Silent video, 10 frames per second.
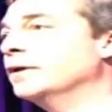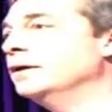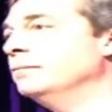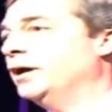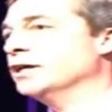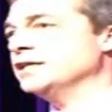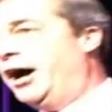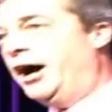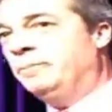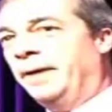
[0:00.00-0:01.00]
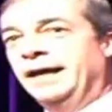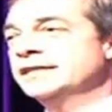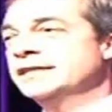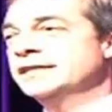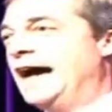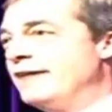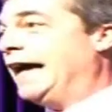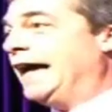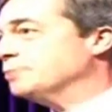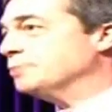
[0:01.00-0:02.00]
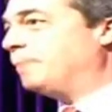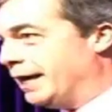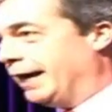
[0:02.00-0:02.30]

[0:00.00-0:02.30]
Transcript: because I'm hoping to have a guest speaker.